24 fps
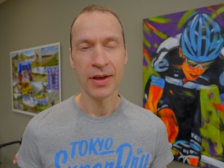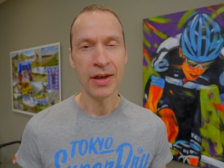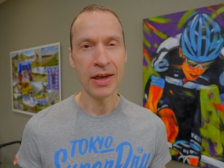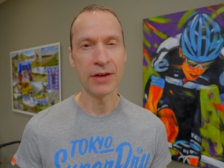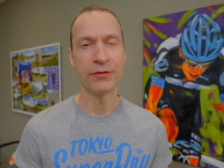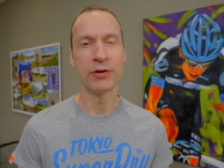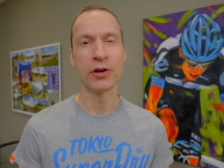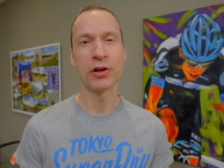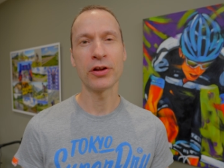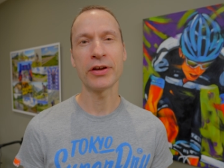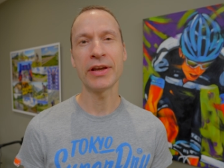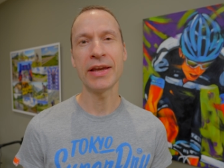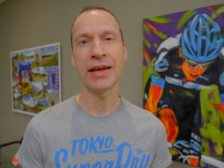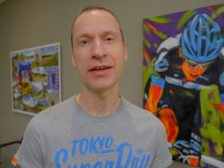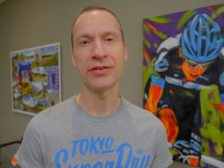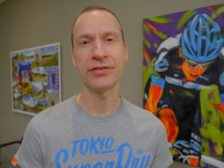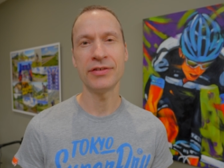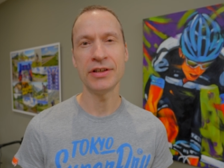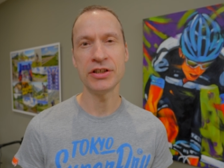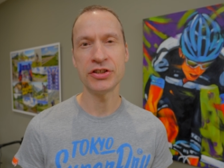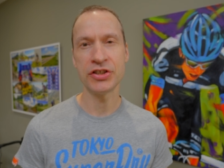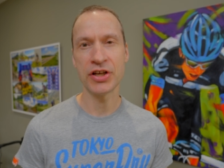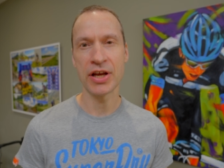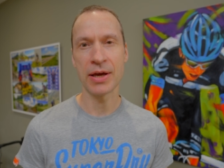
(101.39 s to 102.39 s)
If you're looking at
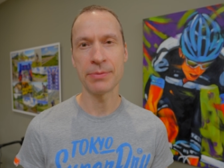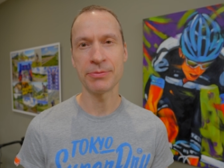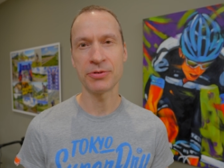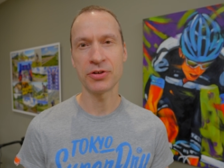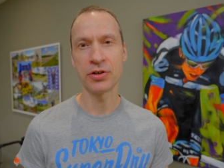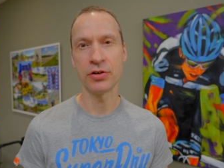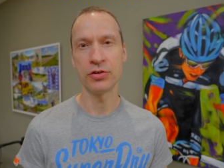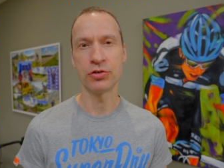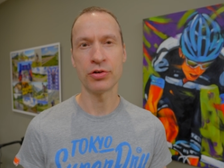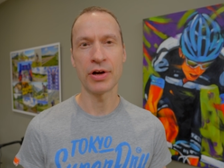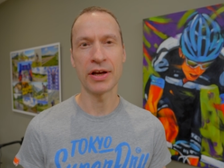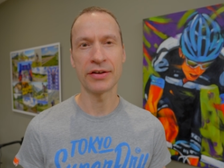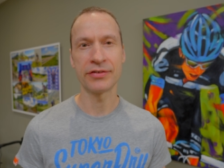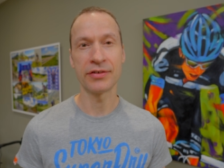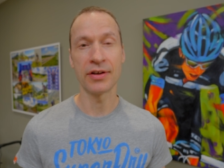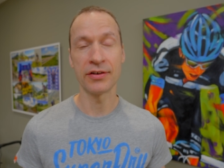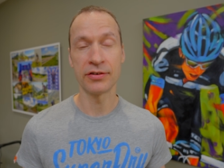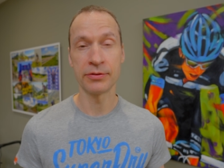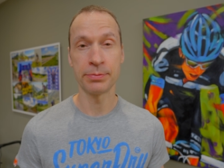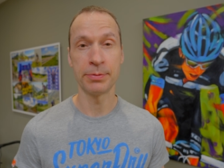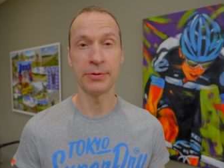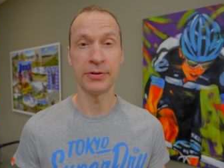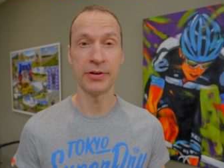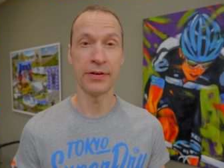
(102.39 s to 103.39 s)
CGMs to address a
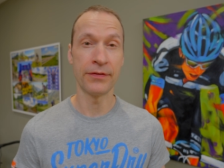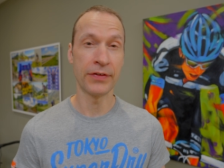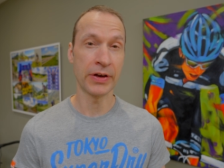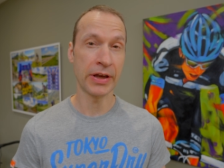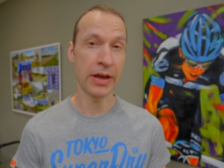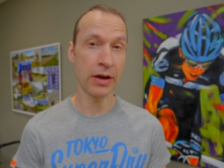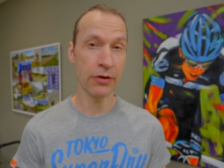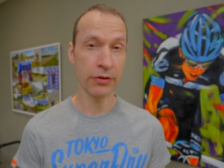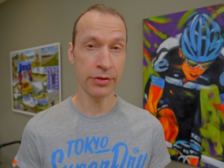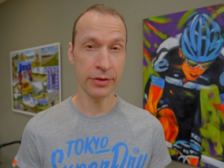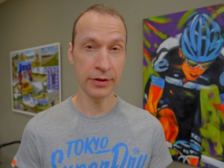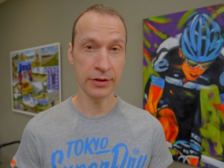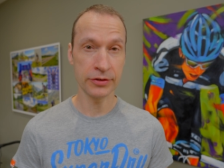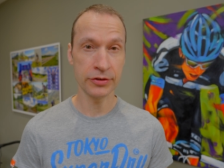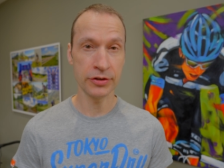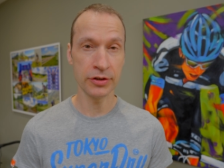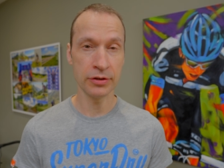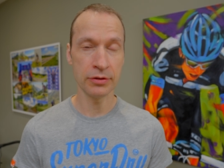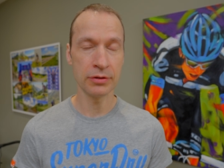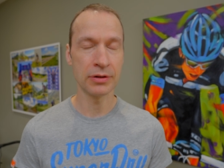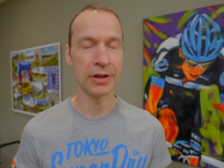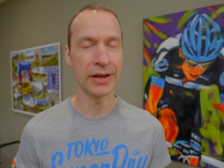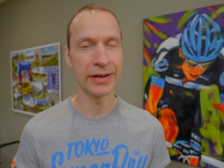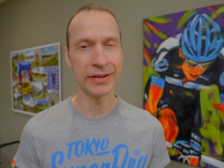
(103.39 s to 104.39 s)
specific health
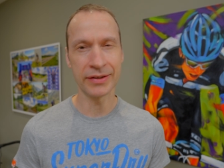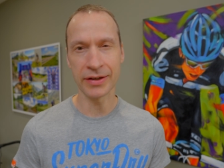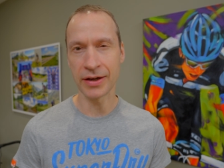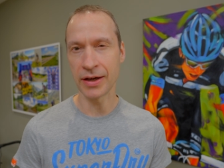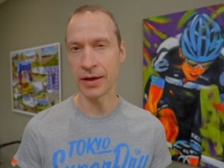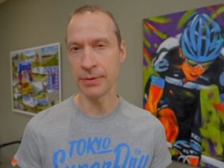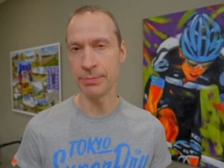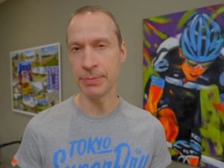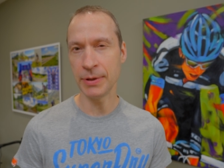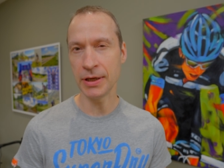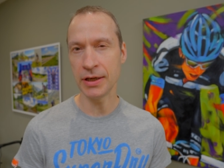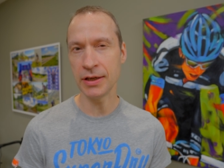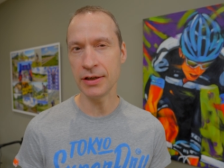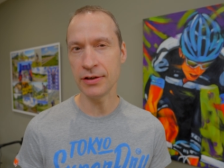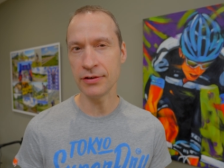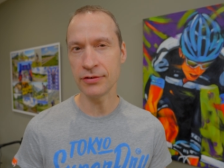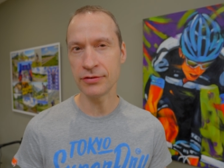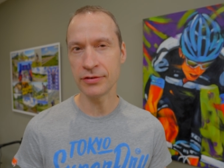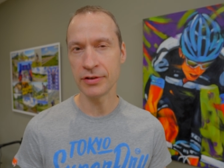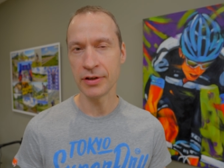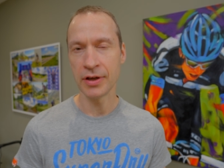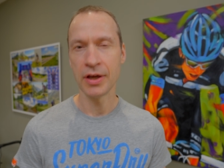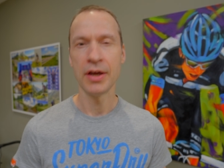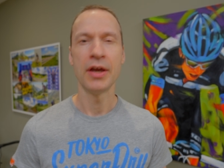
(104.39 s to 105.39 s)
issue like
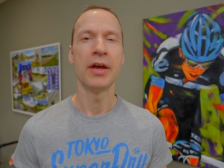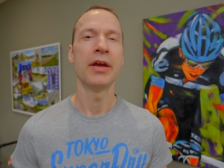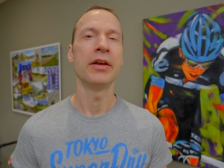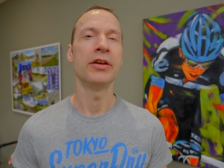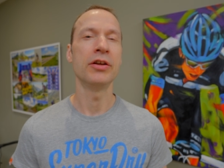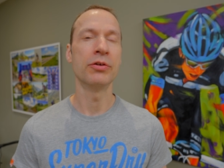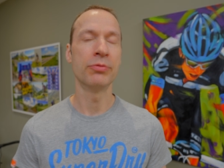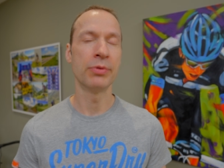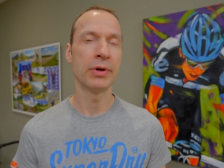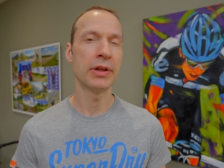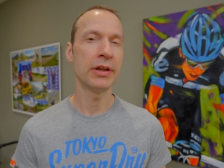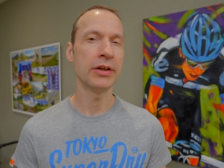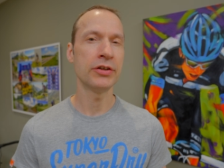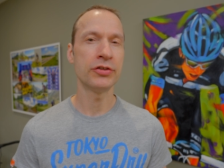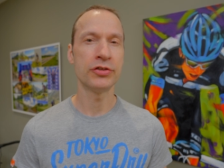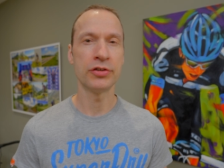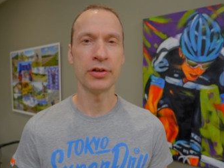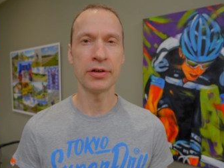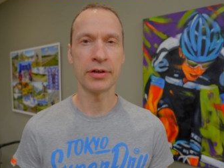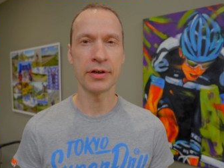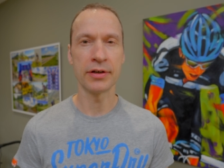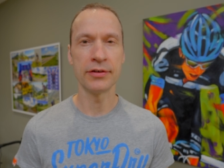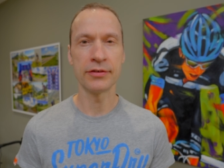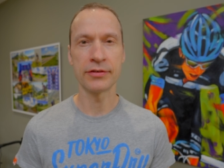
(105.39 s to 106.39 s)
diabetes, you really
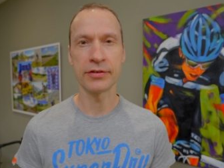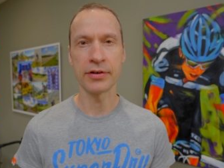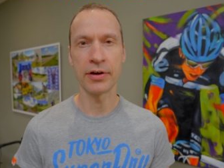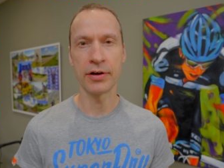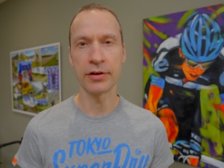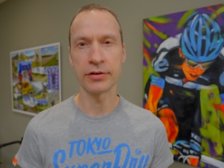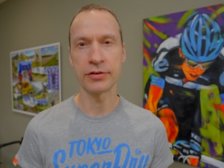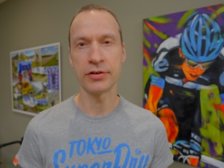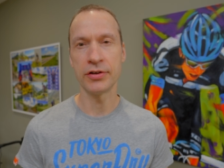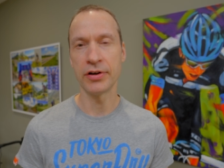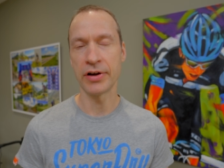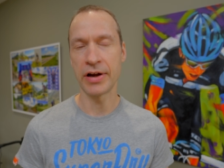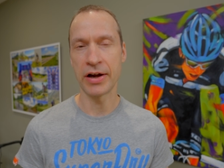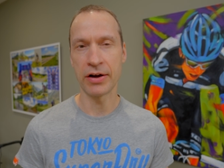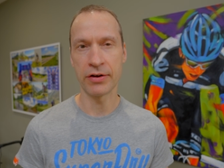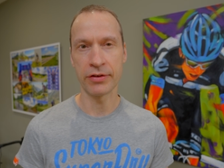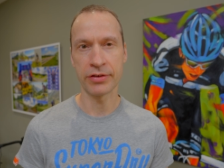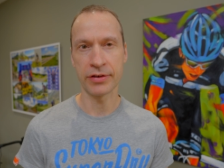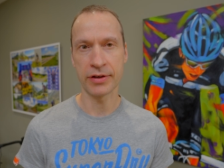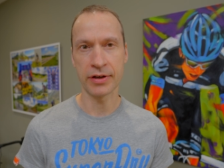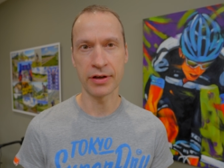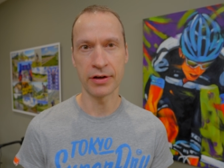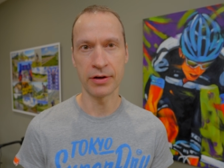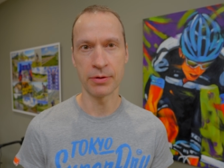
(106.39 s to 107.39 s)
should consult your
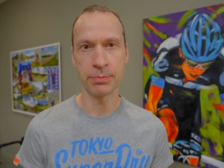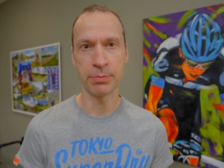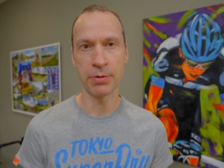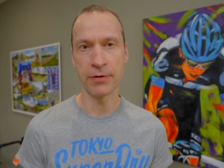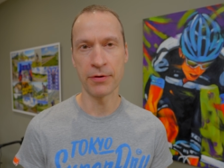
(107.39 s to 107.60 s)
healthcare